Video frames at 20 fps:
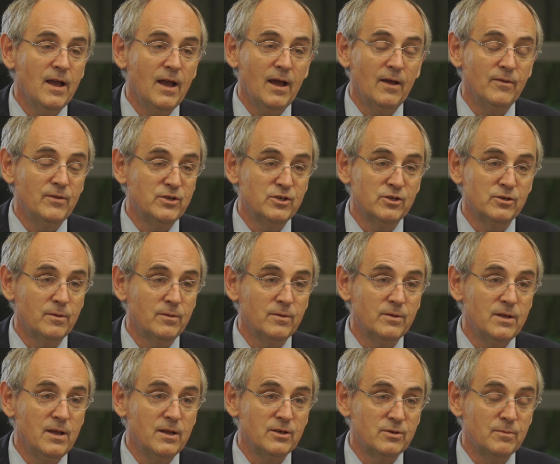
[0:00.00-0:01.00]
And this is
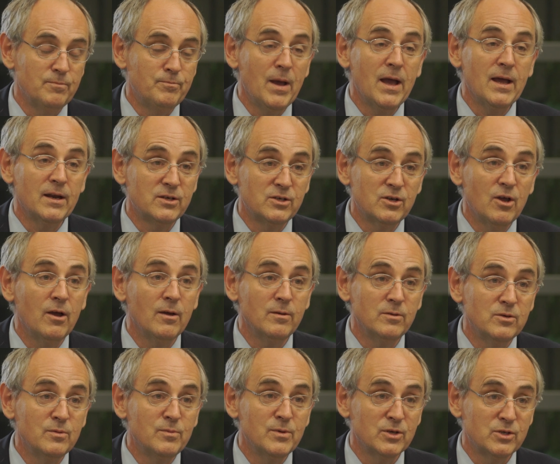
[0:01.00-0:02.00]
it's a bad
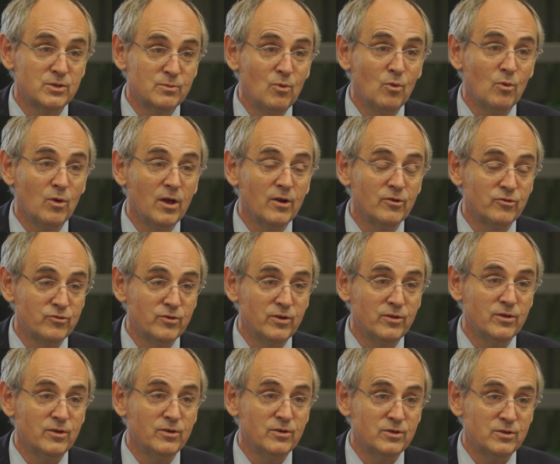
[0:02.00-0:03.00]
time to be a small country
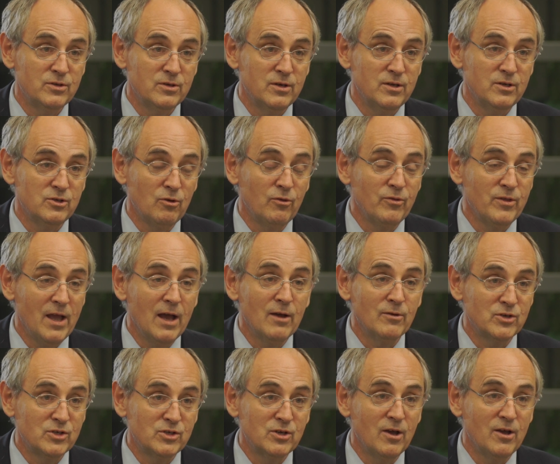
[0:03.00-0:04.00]
that is on the
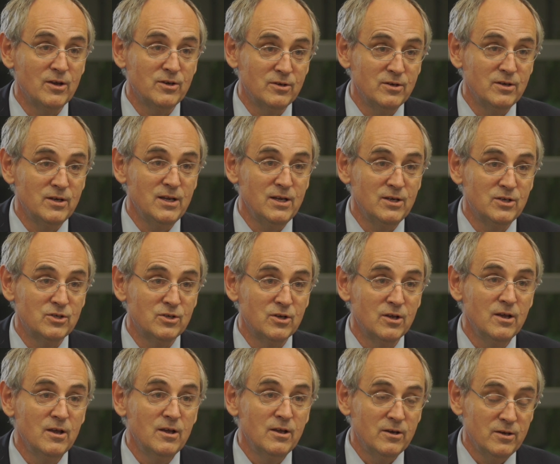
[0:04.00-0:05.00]
outside and needs
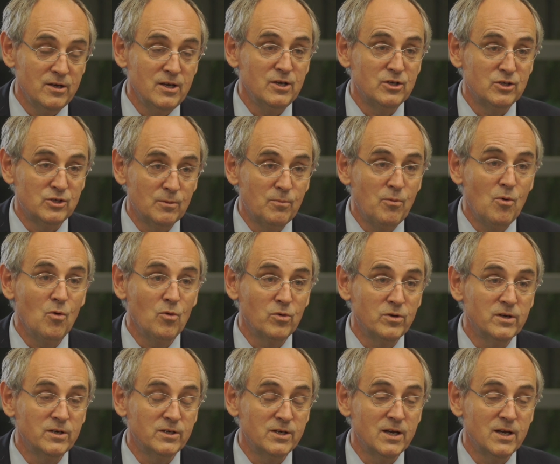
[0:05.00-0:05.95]
support and